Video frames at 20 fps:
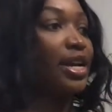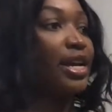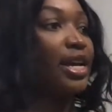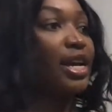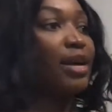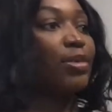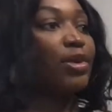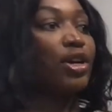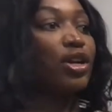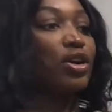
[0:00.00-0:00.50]
and
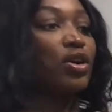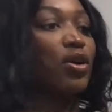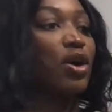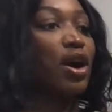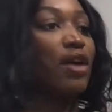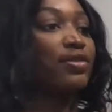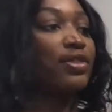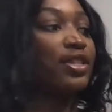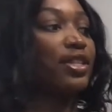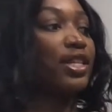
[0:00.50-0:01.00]
I'm gonna go
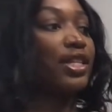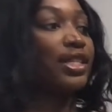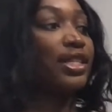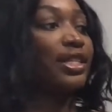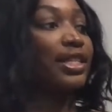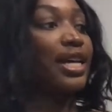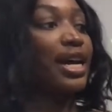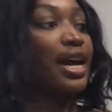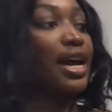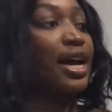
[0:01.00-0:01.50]
off to the
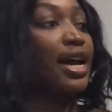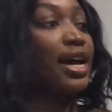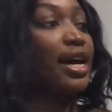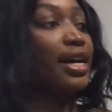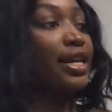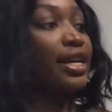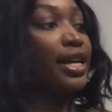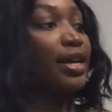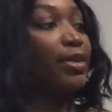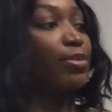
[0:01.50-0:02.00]

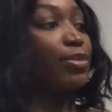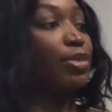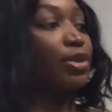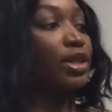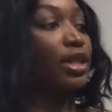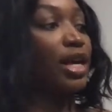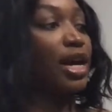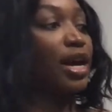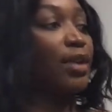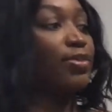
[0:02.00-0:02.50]
side and
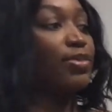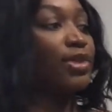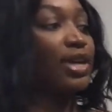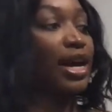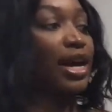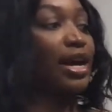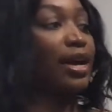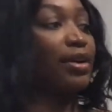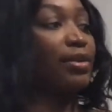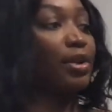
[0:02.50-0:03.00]
plop
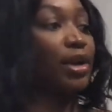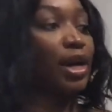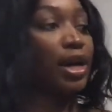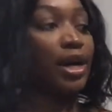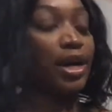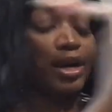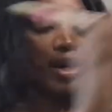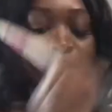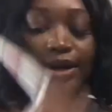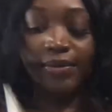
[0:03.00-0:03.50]
that
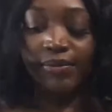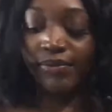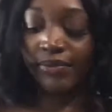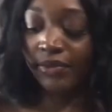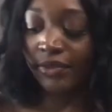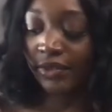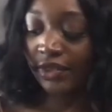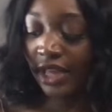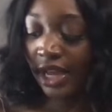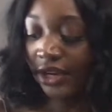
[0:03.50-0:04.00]
um
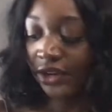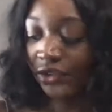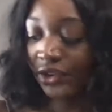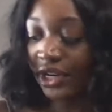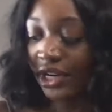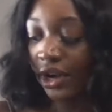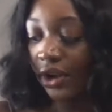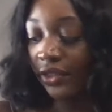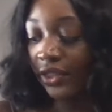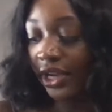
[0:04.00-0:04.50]
that
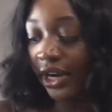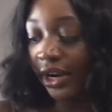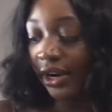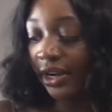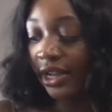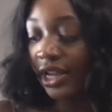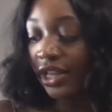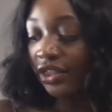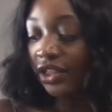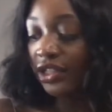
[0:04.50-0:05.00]
green on there.
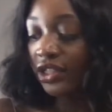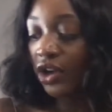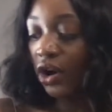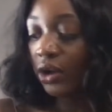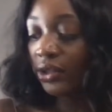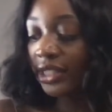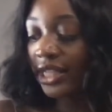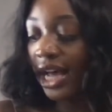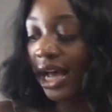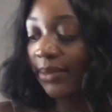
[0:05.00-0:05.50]
This
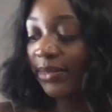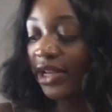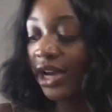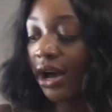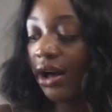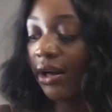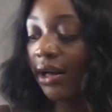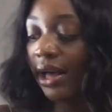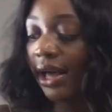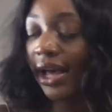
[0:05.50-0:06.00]
whole time,
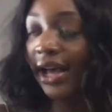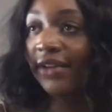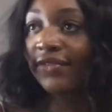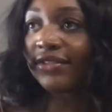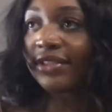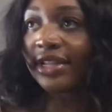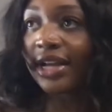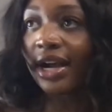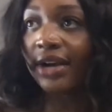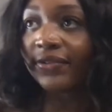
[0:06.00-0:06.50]
y'all, I have
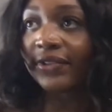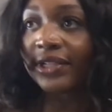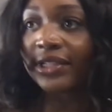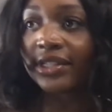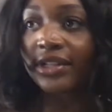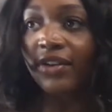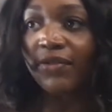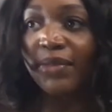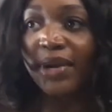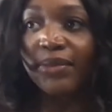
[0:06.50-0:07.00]
not rinsed
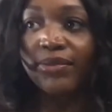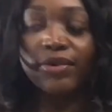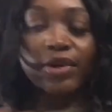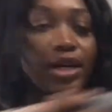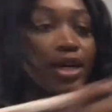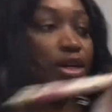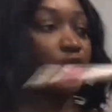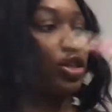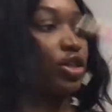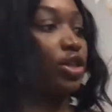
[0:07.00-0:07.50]
off my
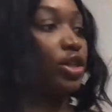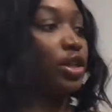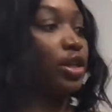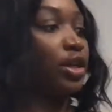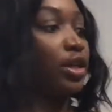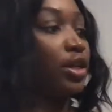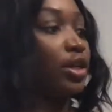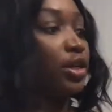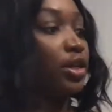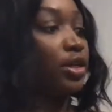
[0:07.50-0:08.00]
brush.
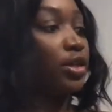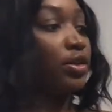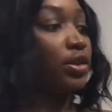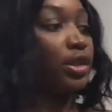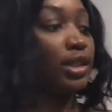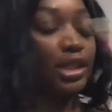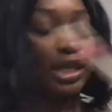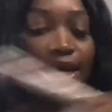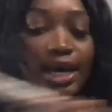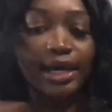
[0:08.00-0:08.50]
So
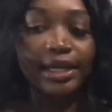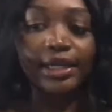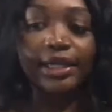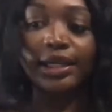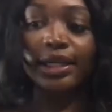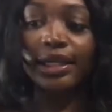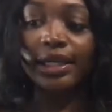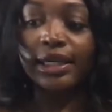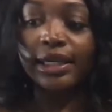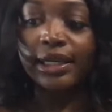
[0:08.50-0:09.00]
let's add it
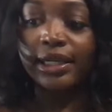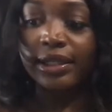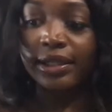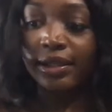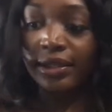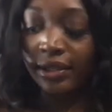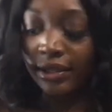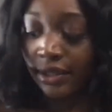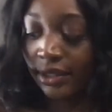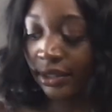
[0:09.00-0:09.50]

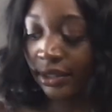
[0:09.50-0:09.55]
in,